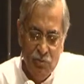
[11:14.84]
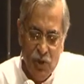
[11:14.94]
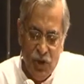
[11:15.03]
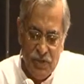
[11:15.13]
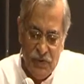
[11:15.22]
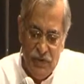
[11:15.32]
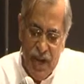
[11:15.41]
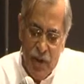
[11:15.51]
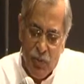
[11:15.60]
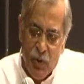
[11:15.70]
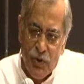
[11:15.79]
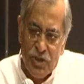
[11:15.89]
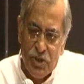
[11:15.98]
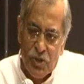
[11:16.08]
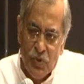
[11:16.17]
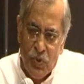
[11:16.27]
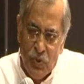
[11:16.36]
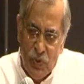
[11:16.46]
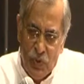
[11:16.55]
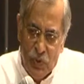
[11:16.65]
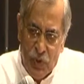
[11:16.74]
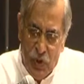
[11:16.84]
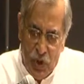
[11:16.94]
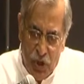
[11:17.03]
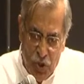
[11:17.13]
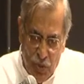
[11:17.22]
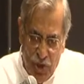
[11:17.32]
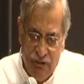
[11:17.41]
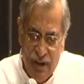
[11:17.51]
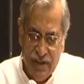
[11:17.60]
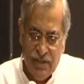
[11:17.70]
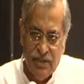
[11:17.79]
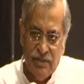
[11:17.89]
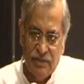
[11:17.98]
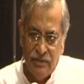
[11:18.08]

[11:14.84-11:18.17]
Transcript: Because if we approach it through human right